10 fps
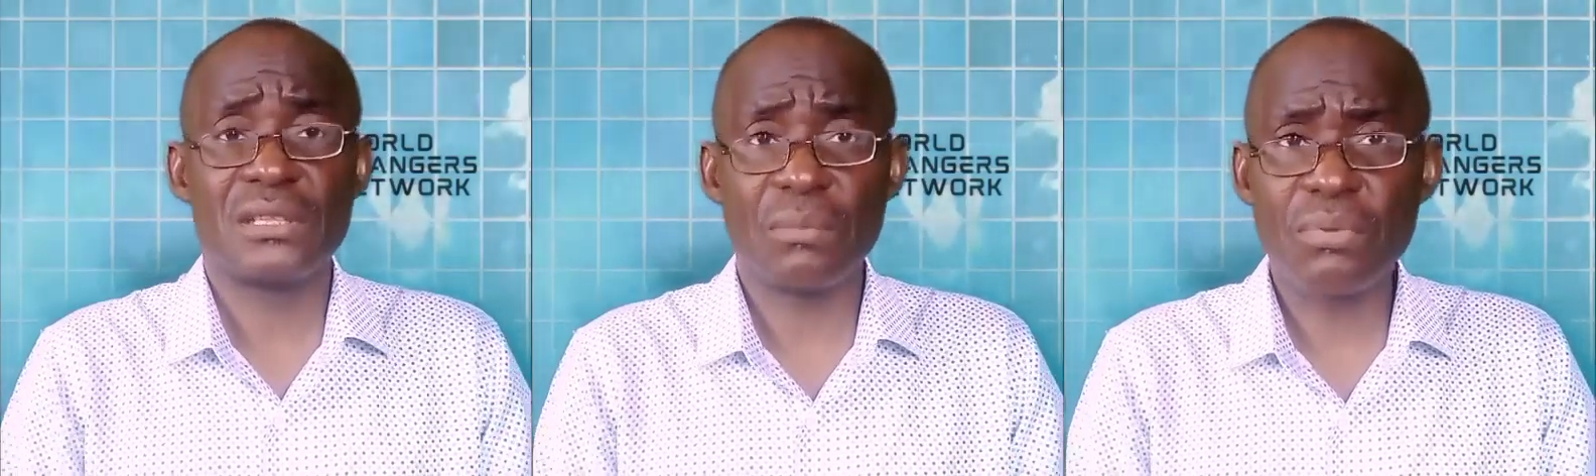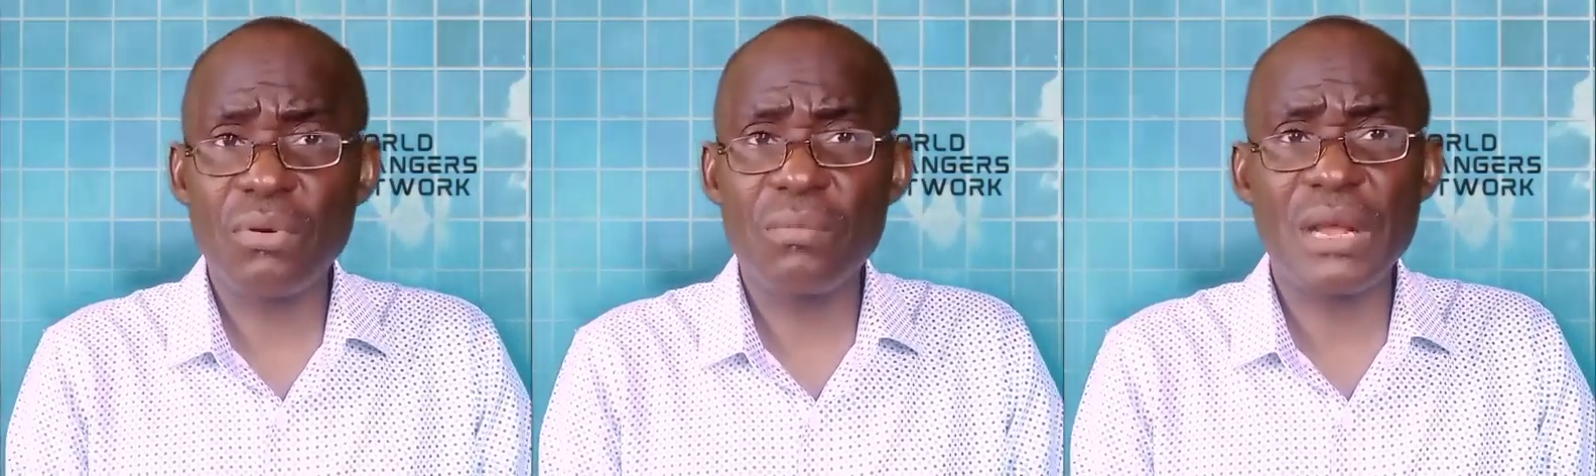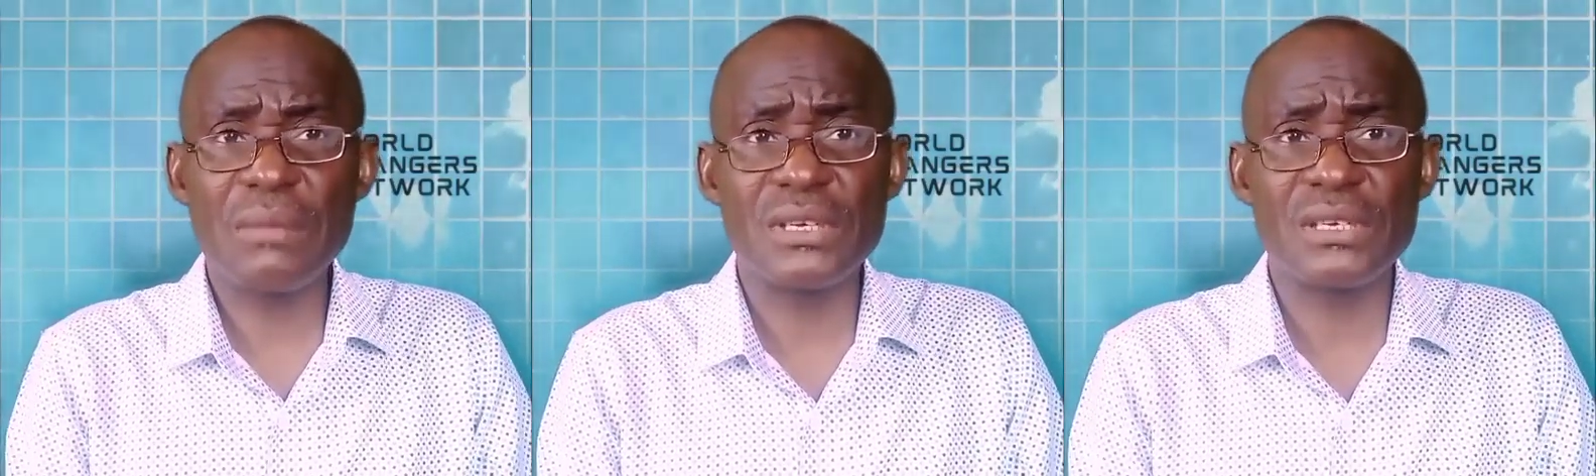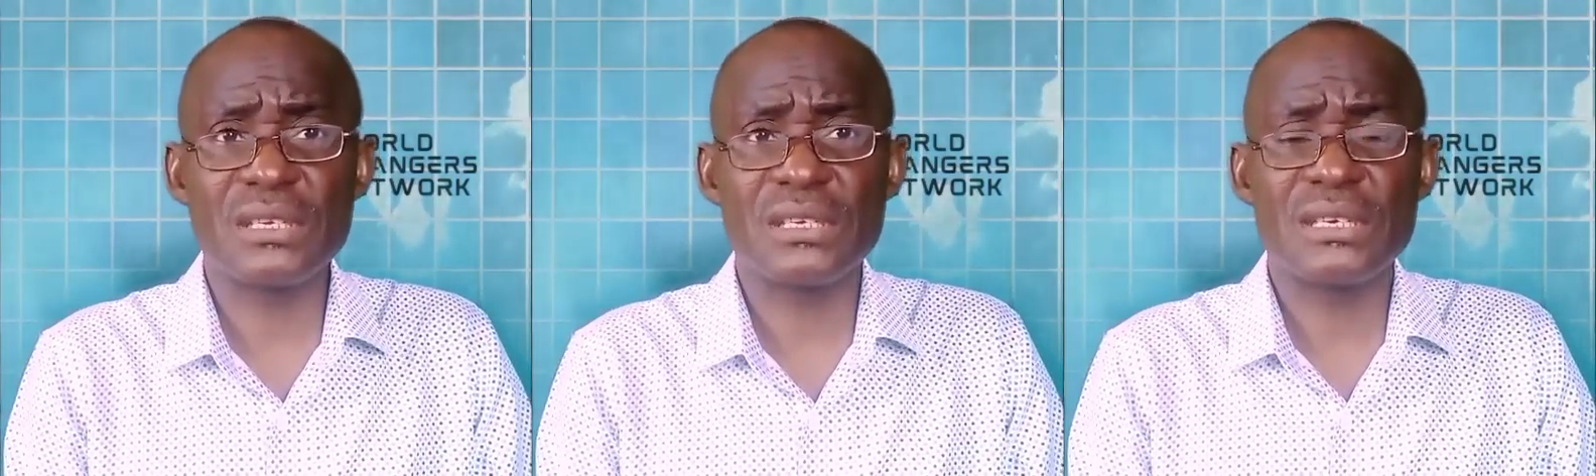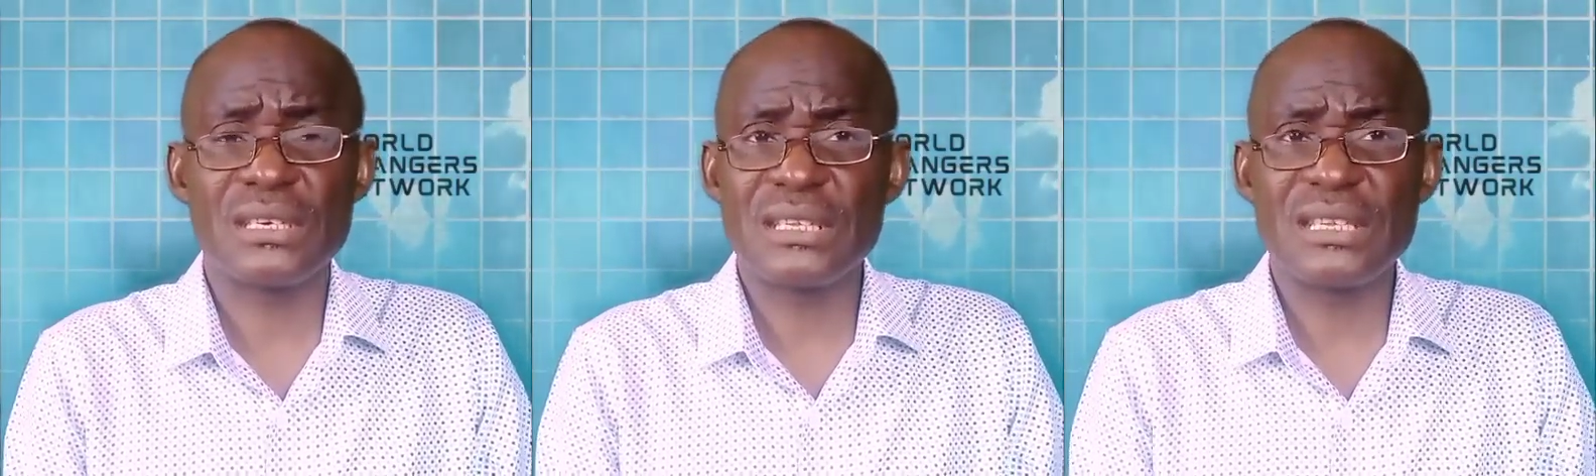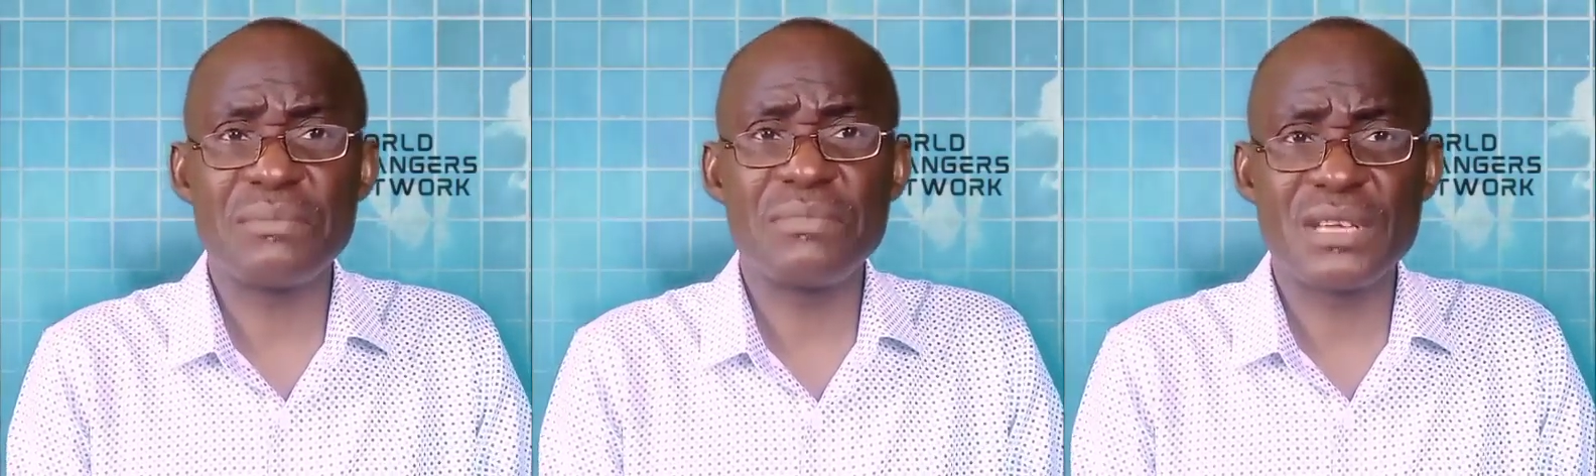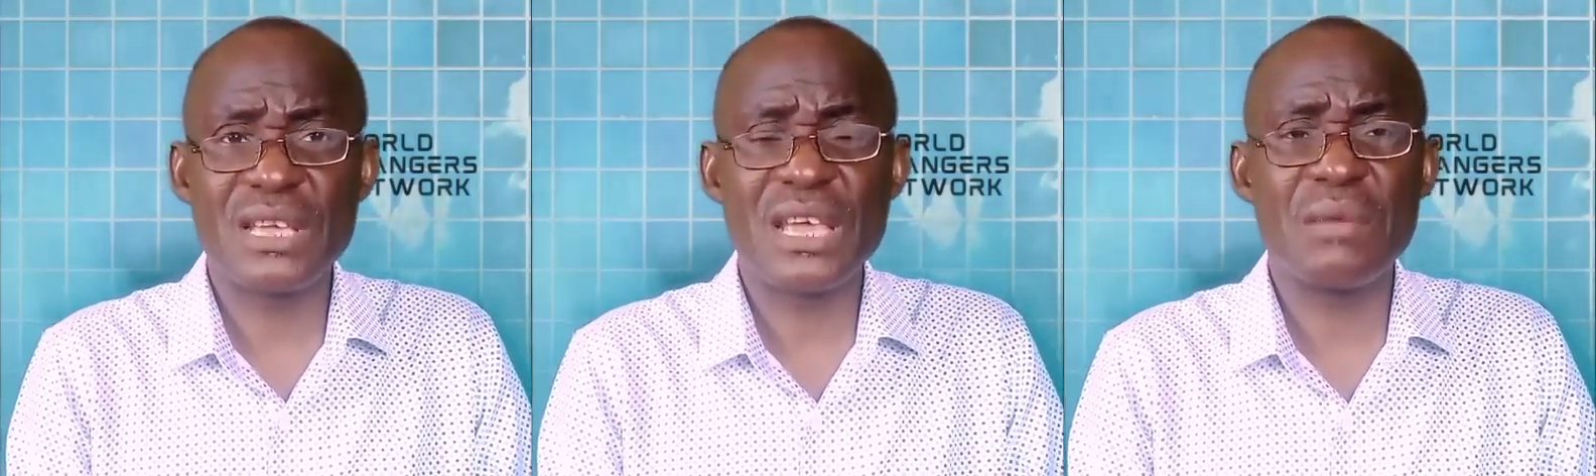The problem is they
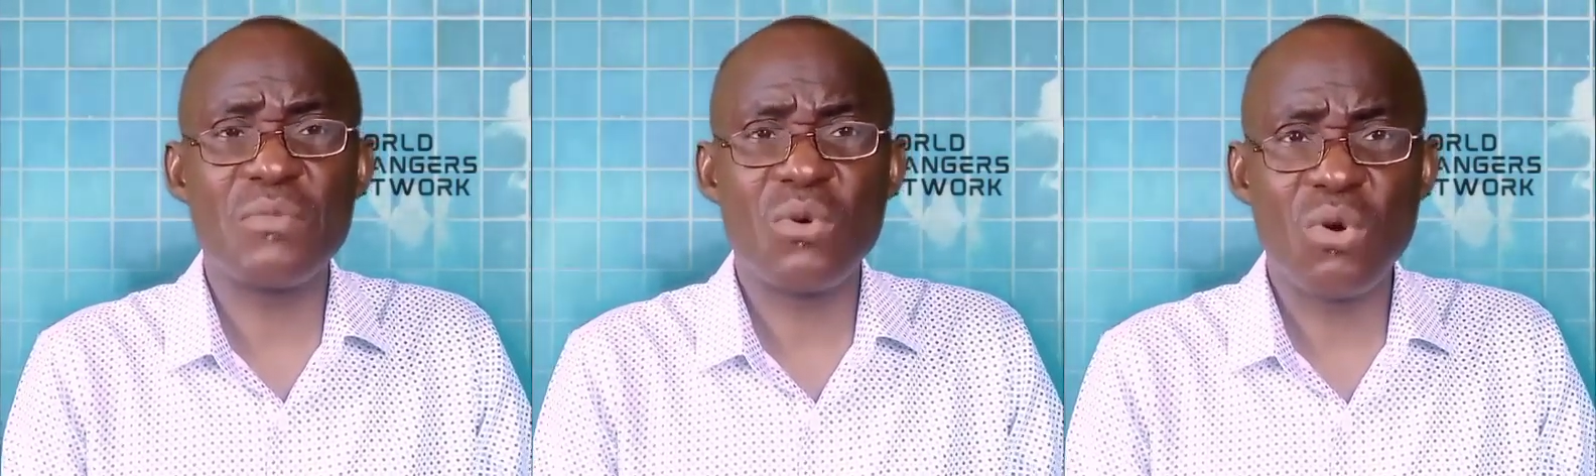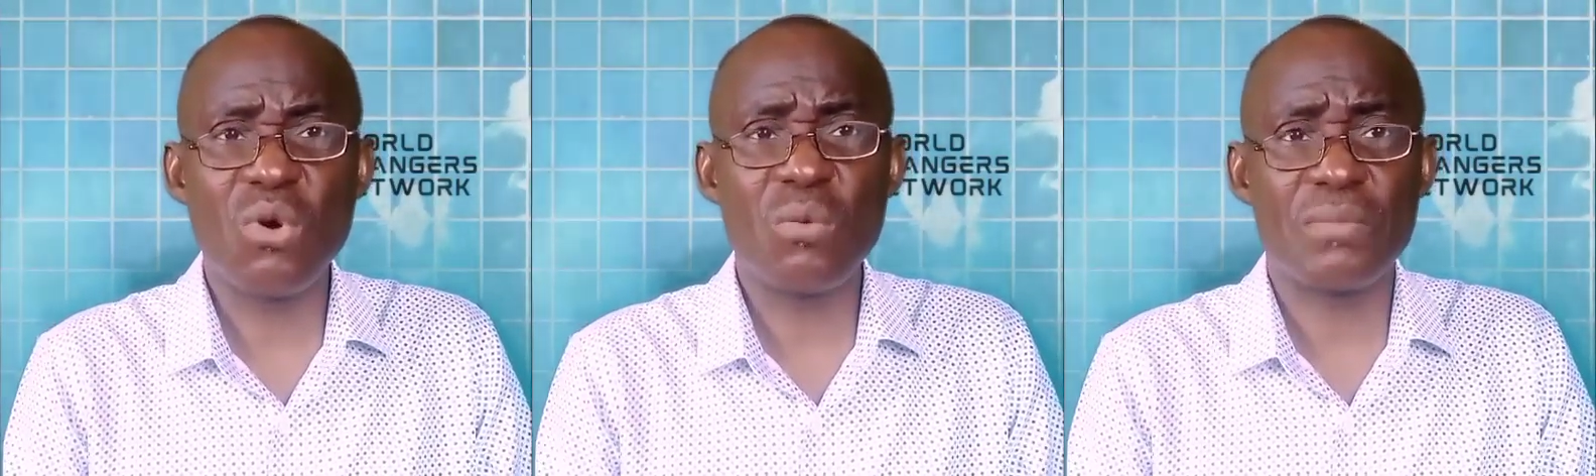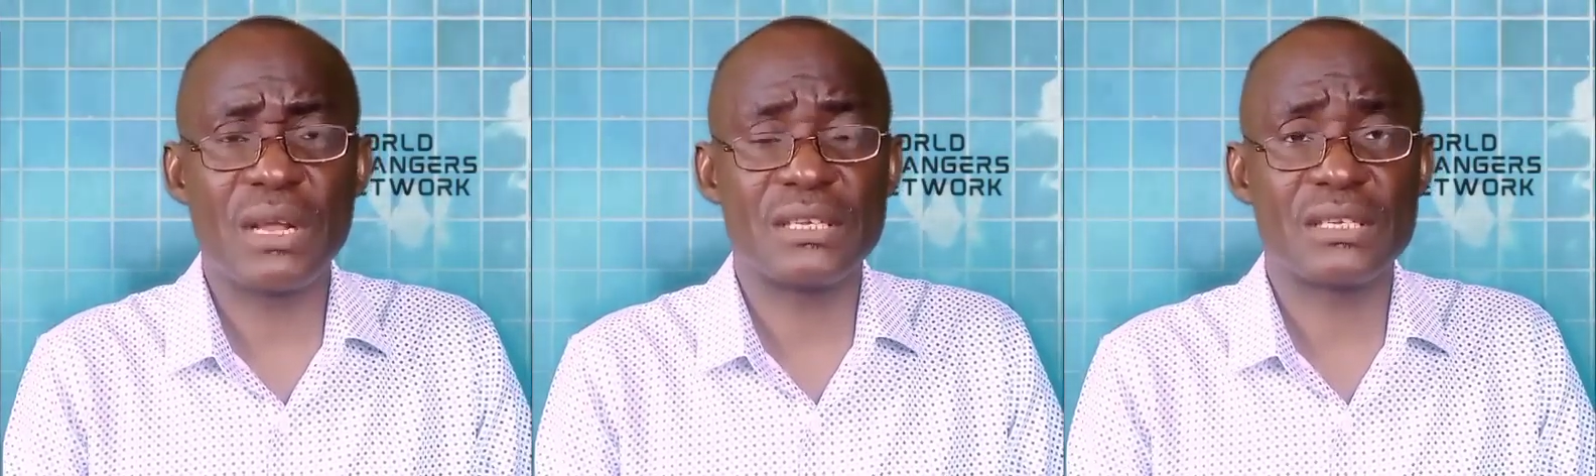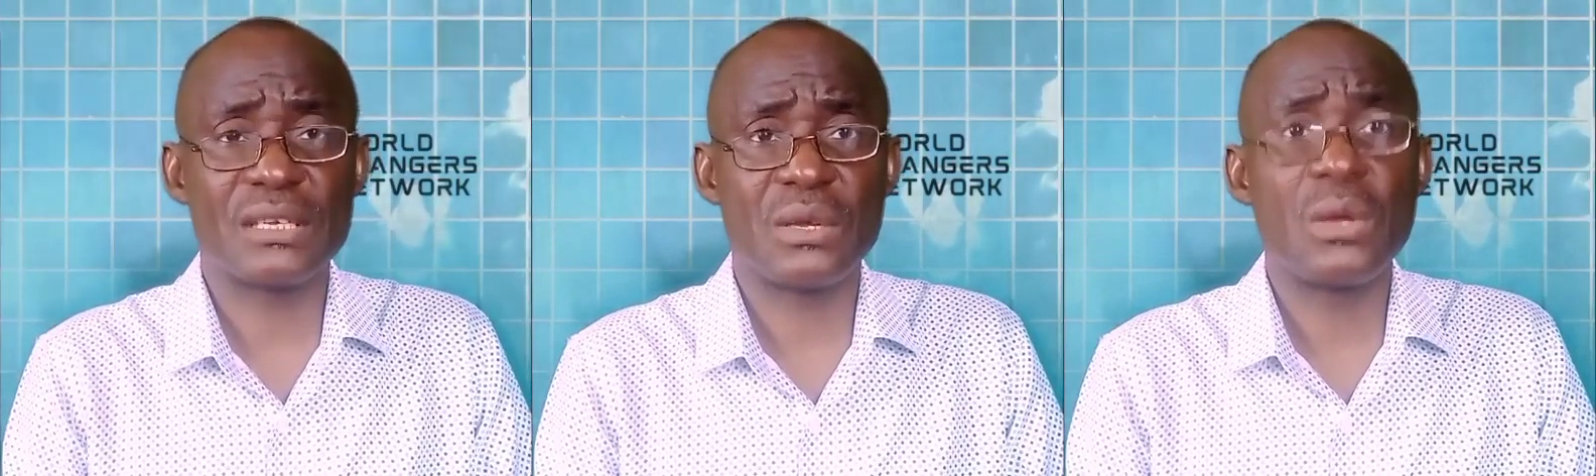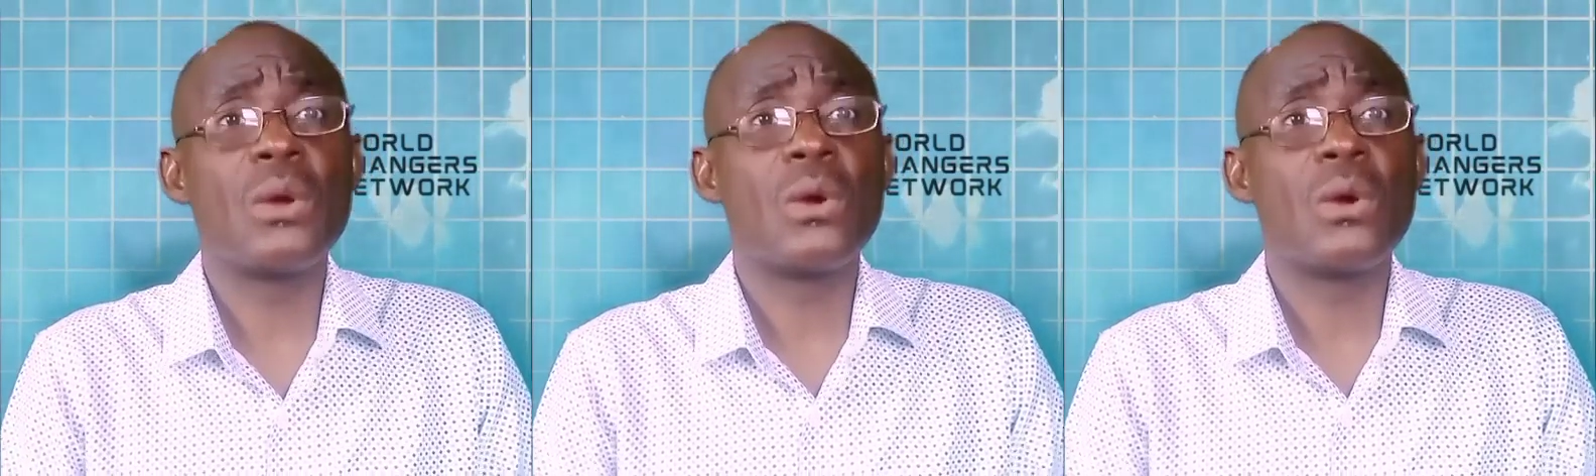became hopeless.